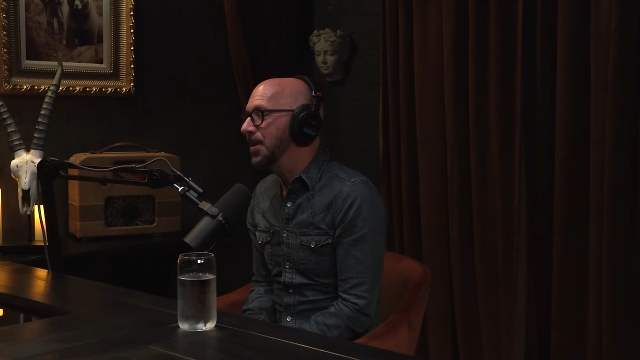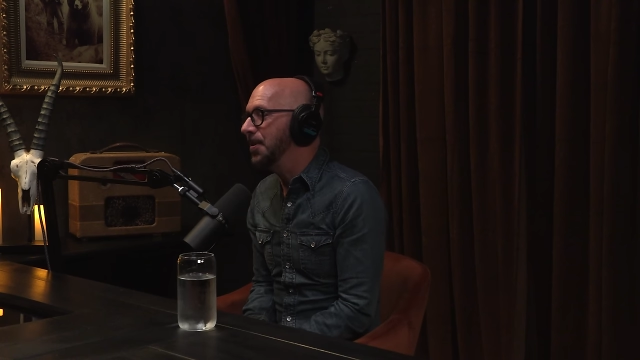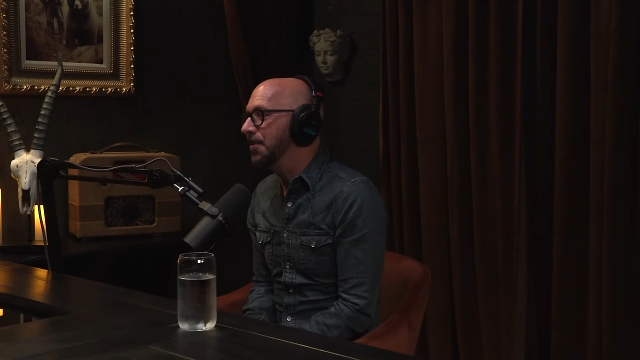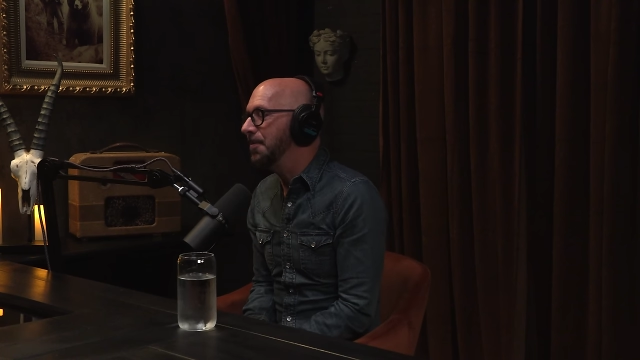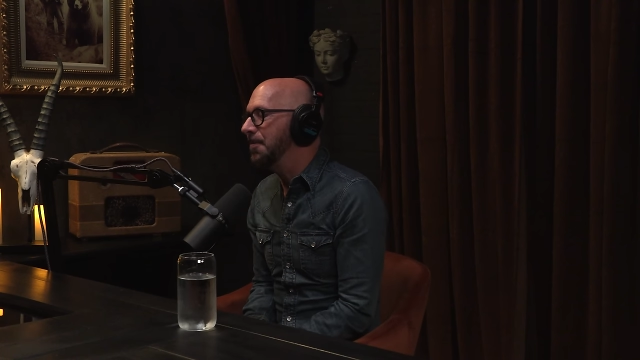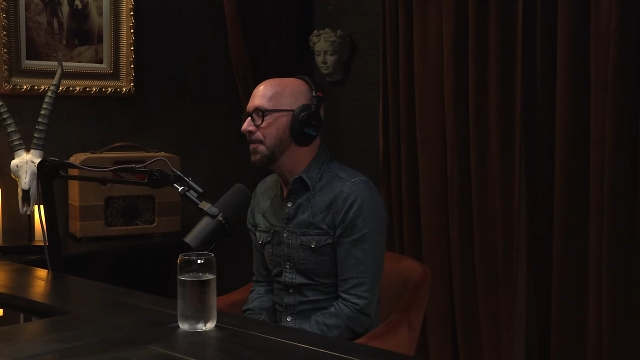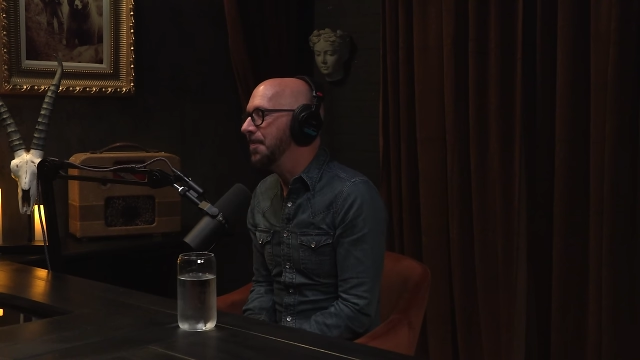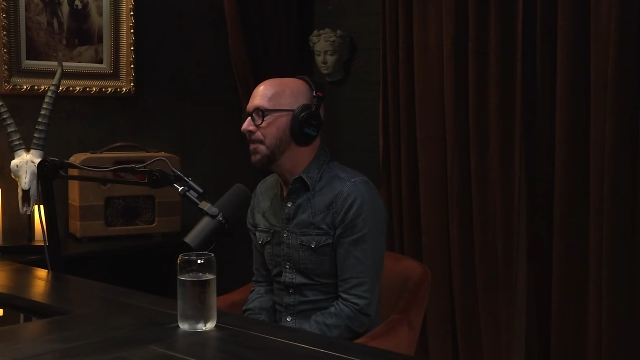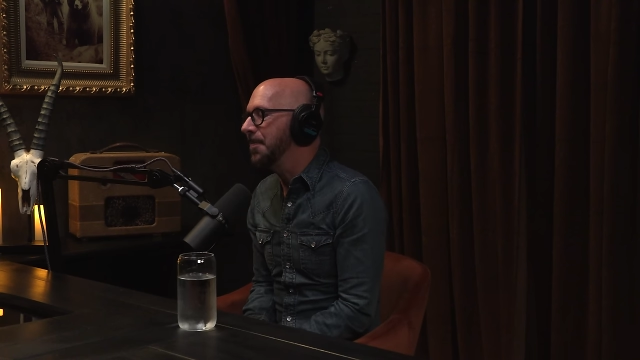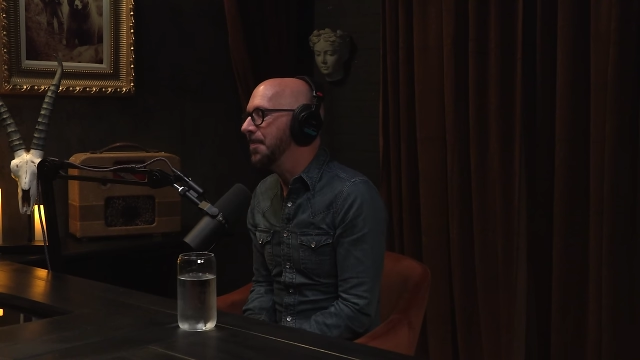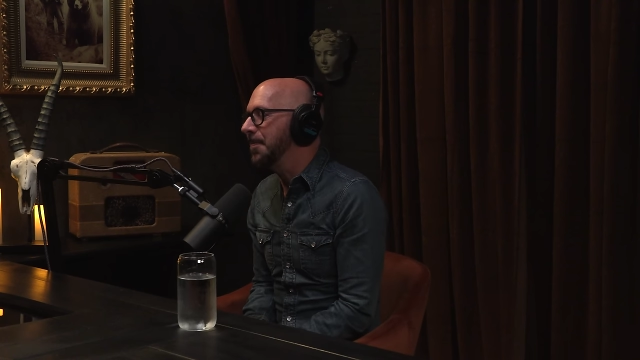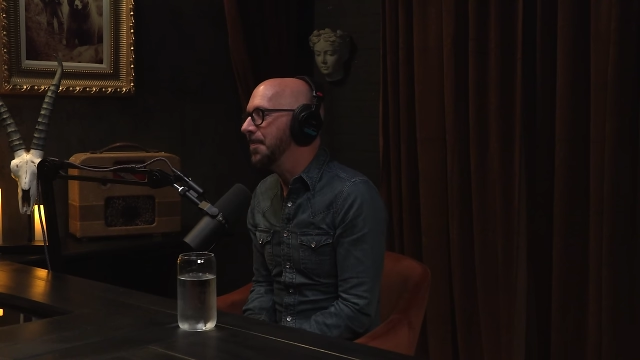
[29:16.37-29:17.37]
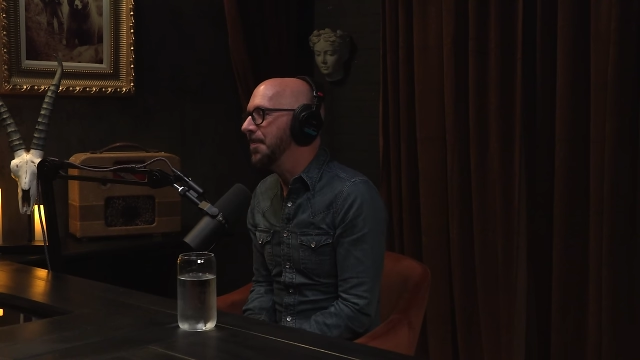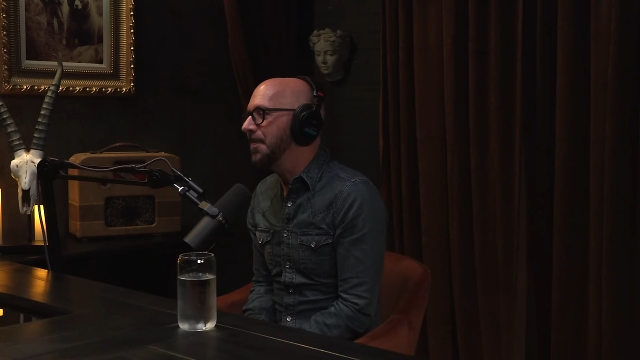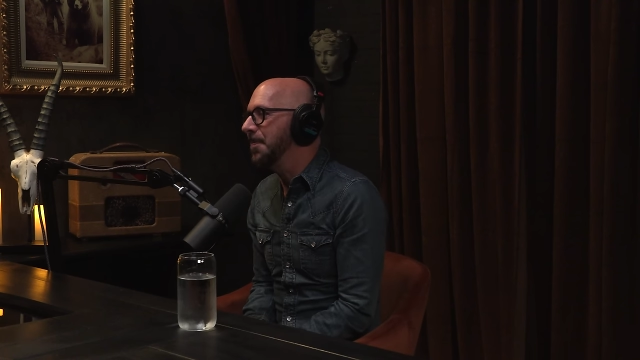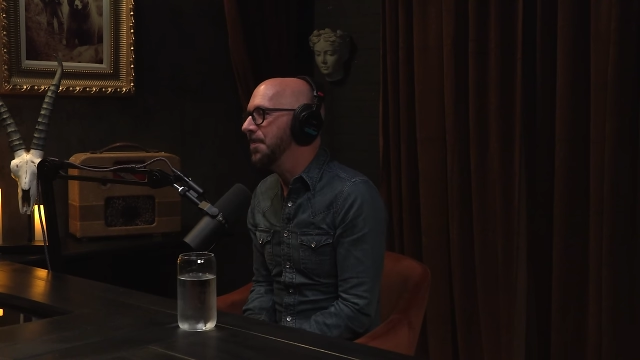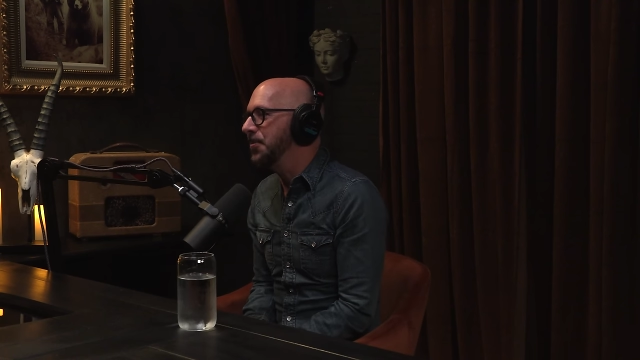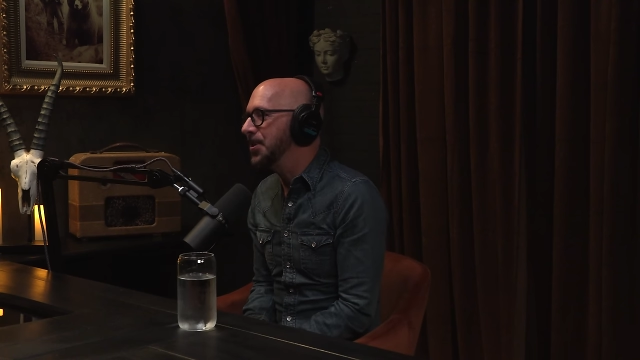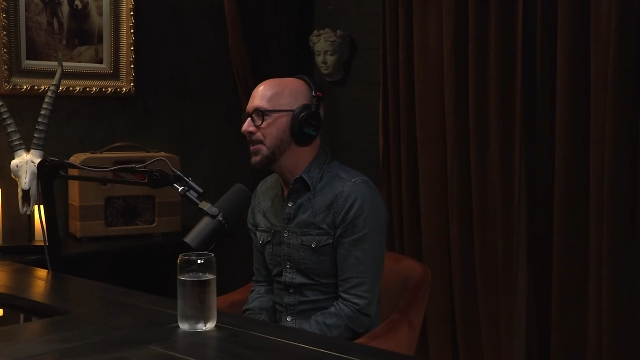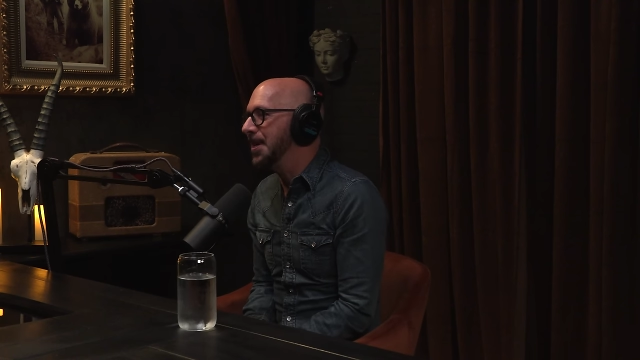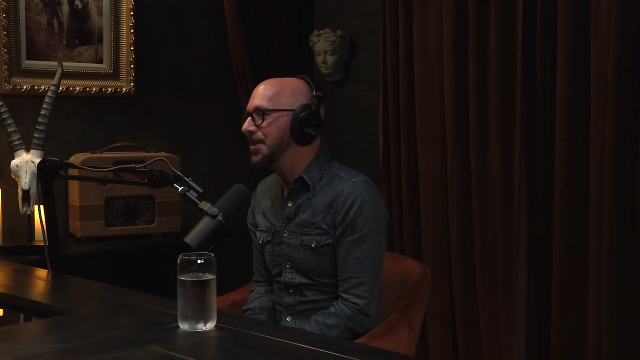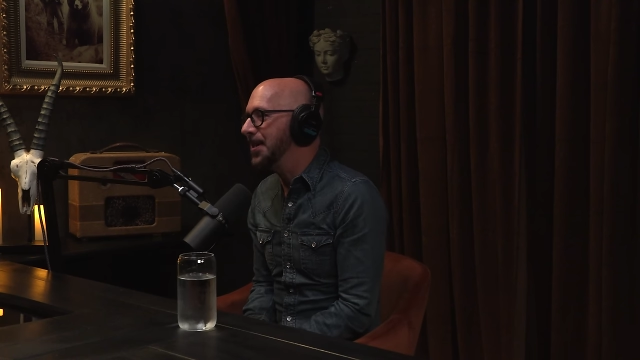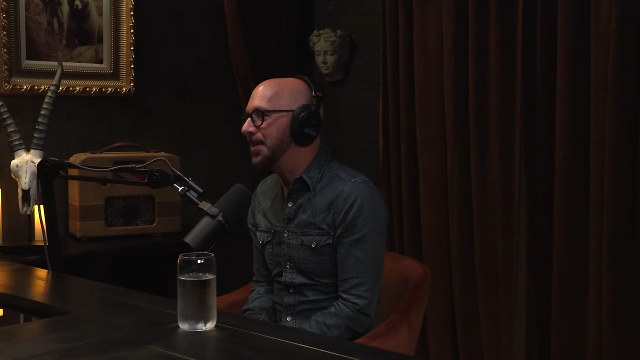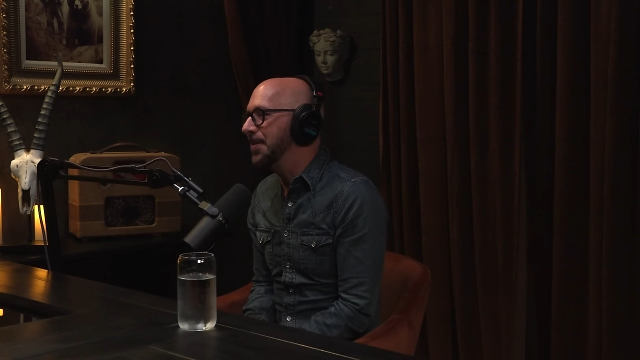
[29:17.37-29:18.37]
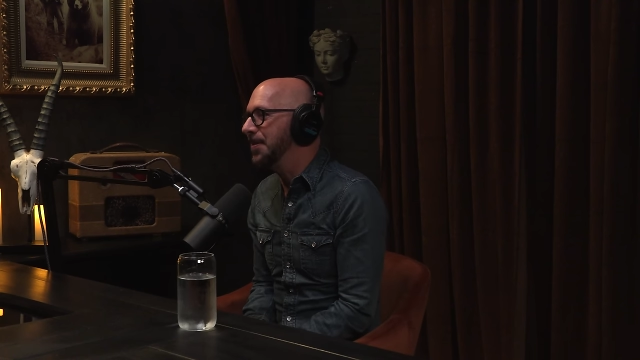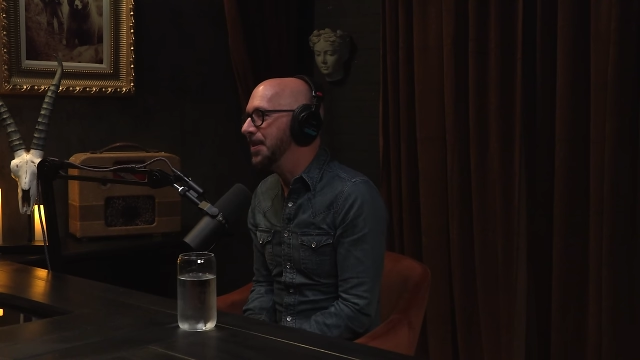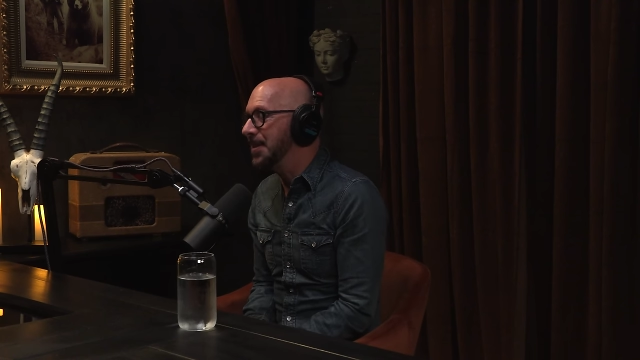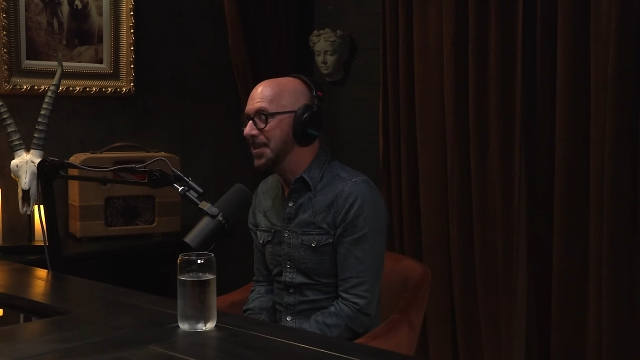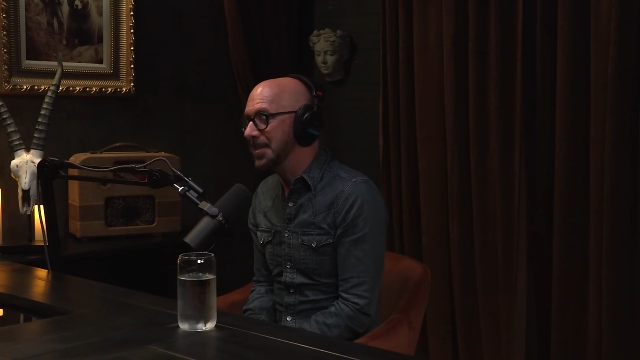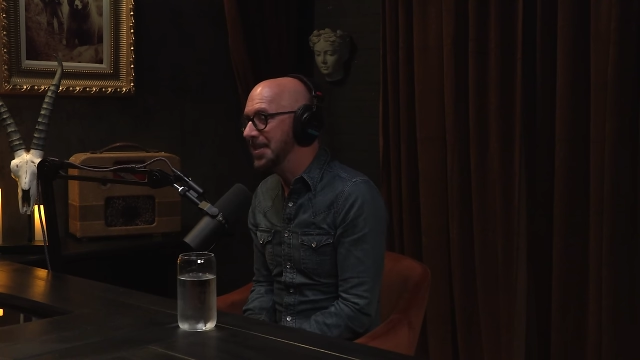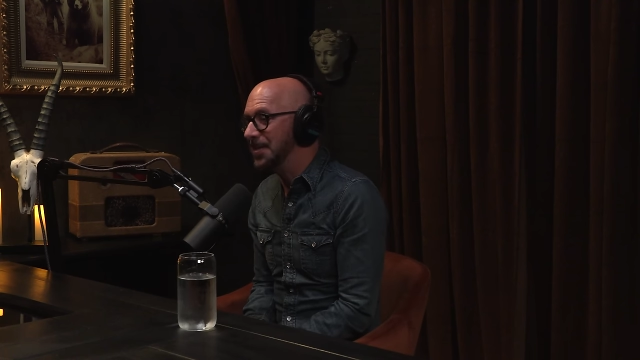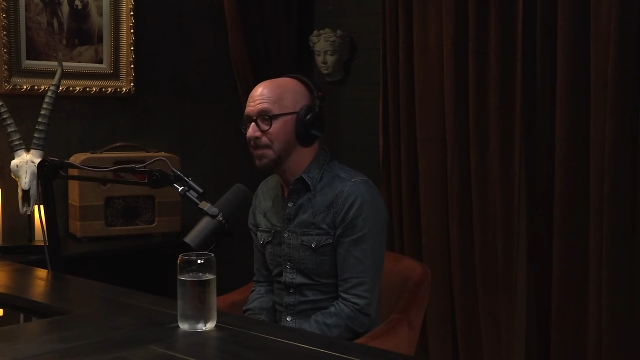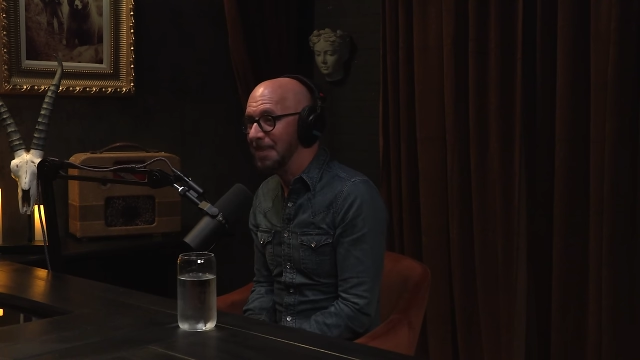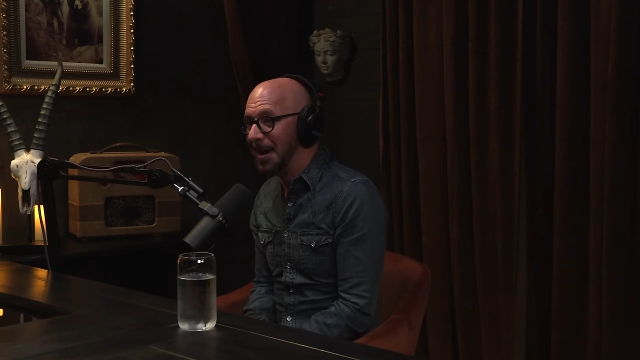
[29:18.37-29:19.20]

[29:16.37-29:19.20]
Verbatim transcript: know just, I think, the disease of